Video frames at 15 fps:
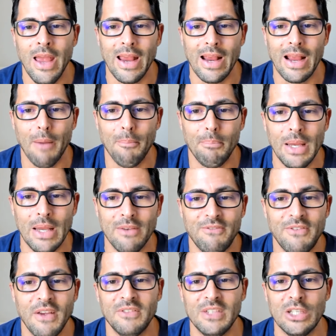and got beat
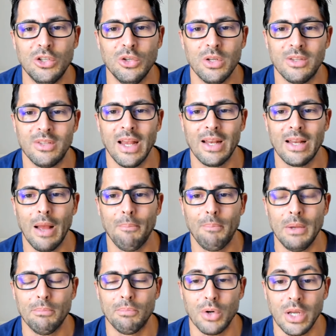52-10, got
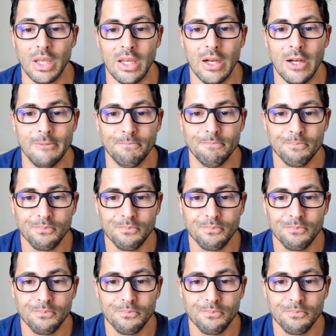beat pretty good.